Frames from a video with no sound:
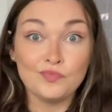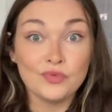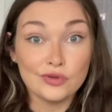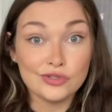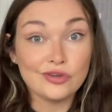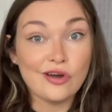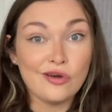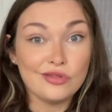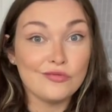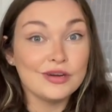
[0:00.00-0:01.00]
You should
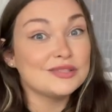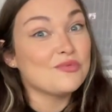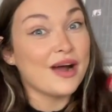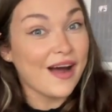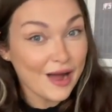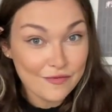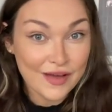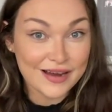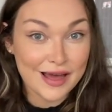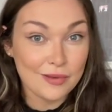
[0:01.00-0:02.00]
go. The reason why I
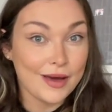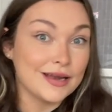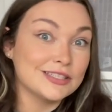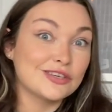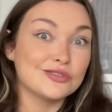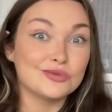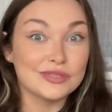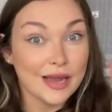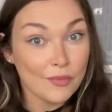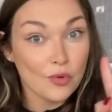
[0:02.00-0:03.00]
found out about it is because it was
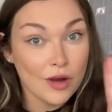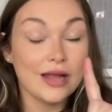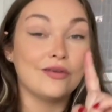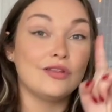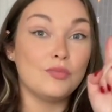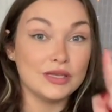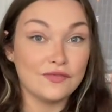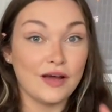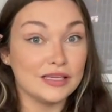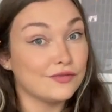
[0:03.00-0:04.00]
number one on the best
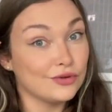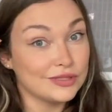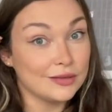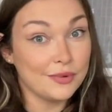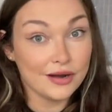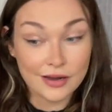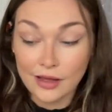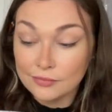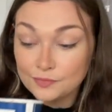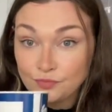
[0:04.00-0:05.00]
fast foods in America
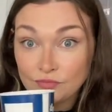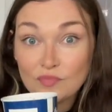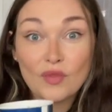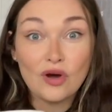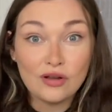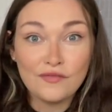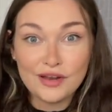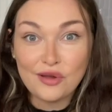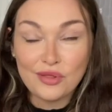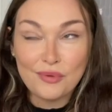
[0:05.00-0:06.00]
on a
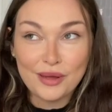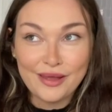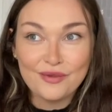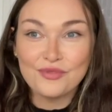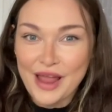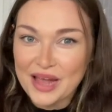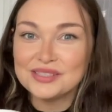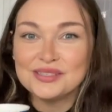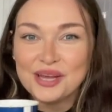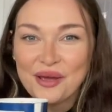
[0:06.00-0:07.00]
video that we
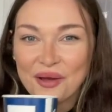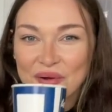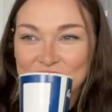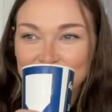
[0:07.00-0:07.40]
reacted to.